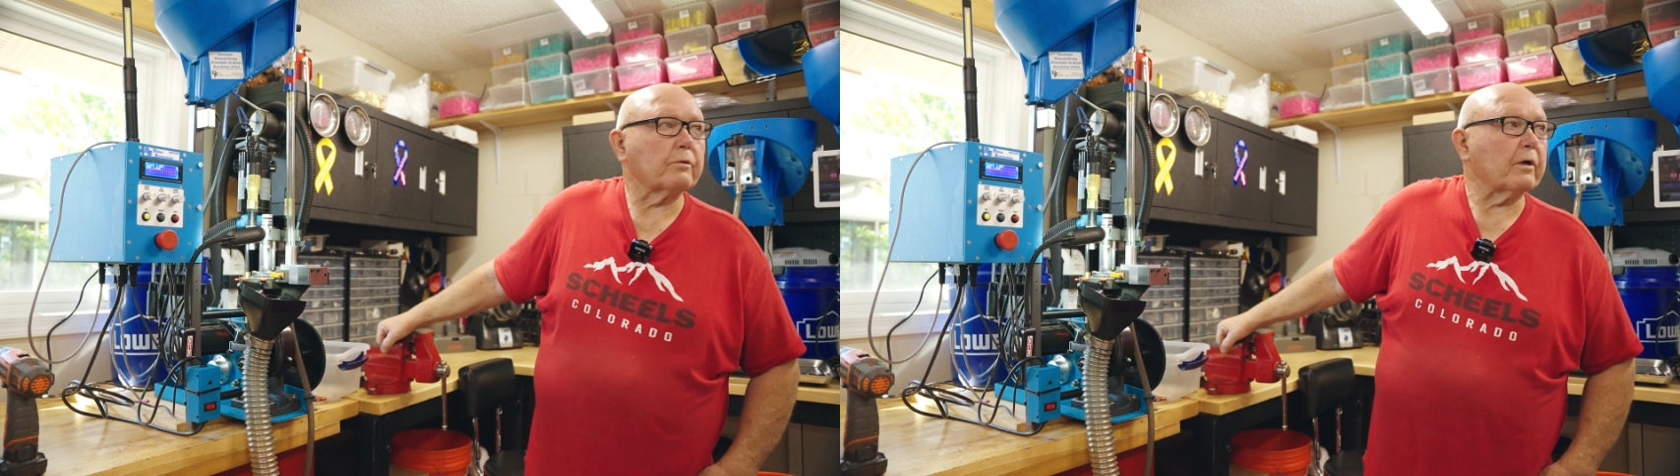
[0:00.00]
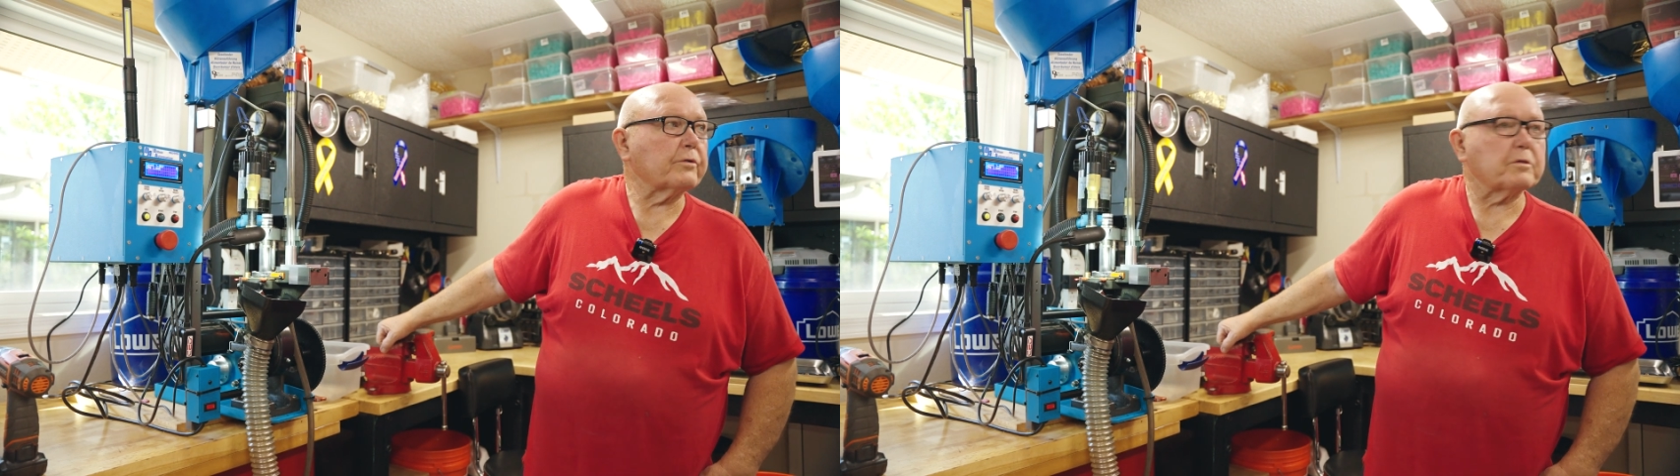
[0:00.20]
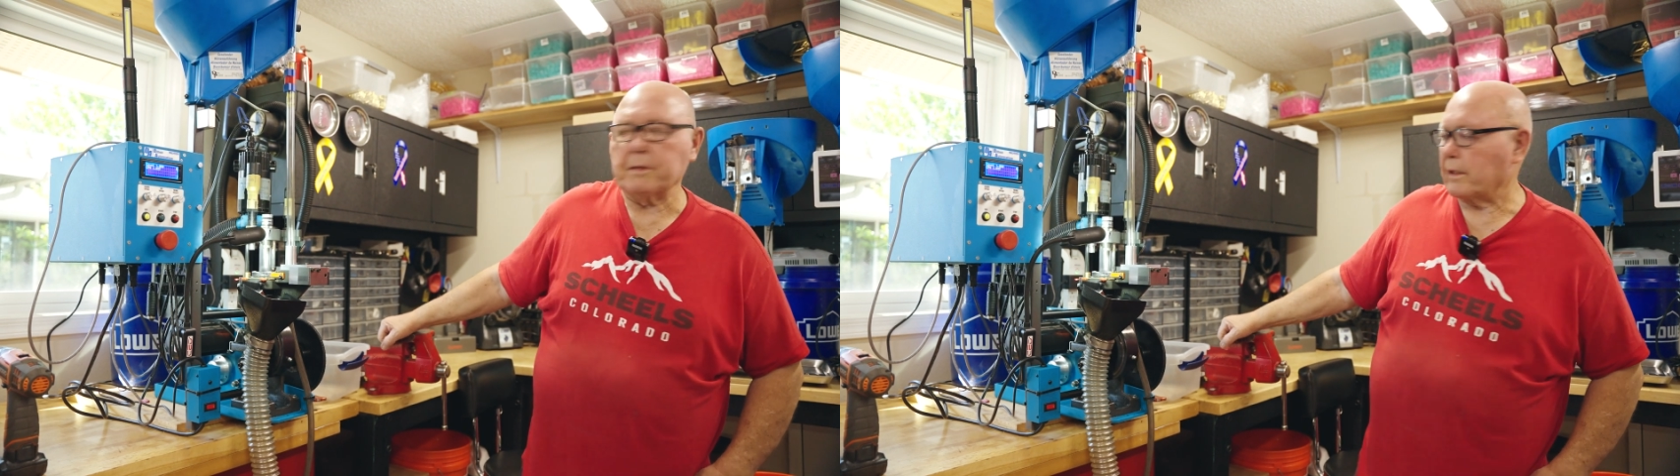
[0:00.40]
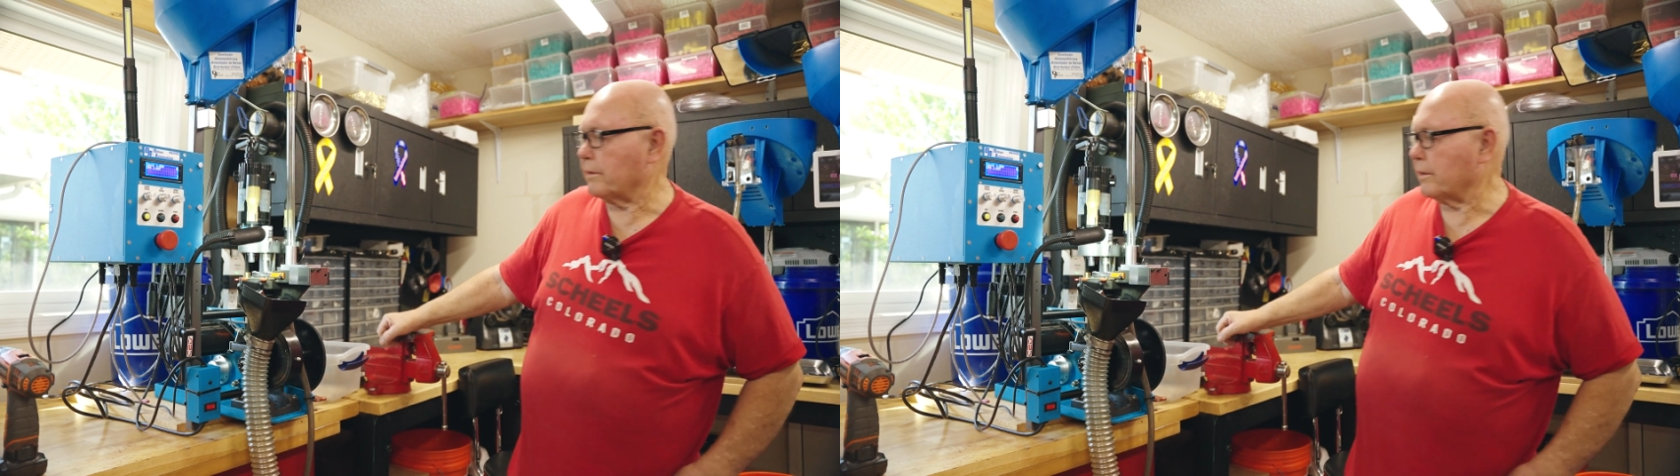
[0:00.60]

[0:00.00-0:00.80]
rounds a minute.